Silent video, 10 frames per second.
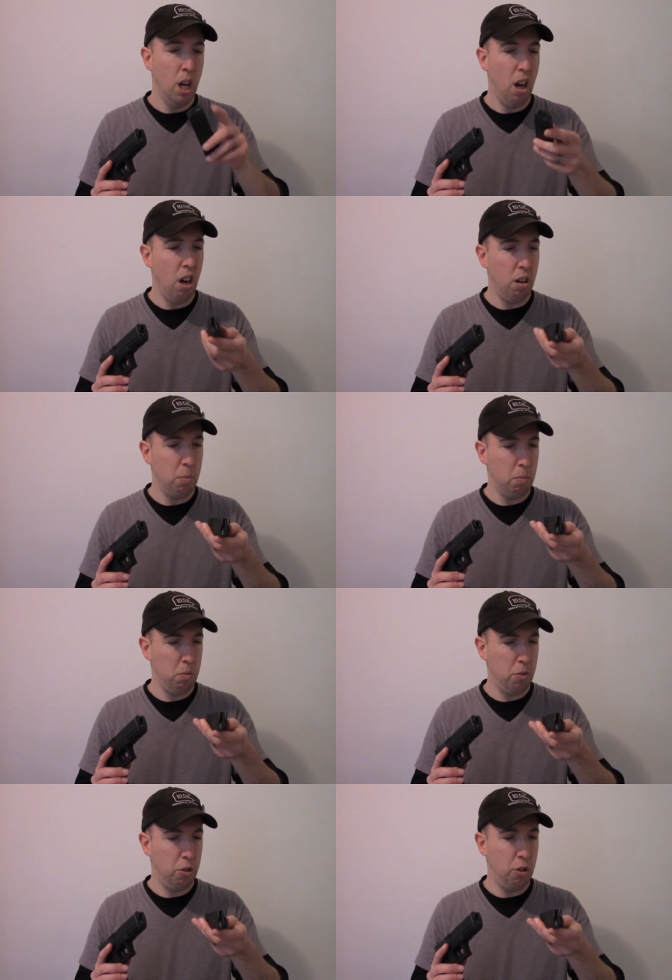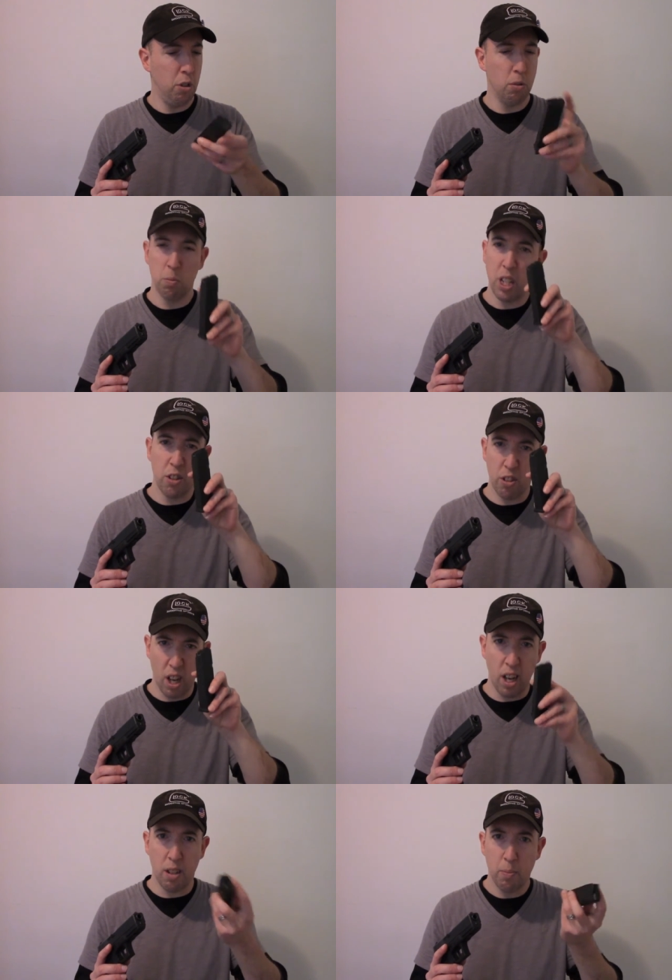um, steel
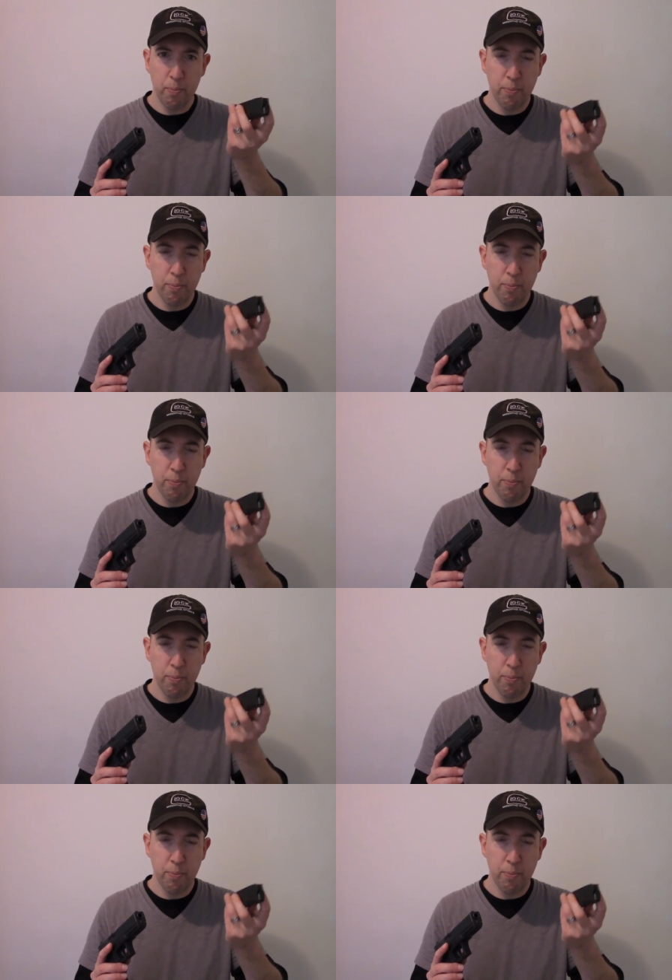inside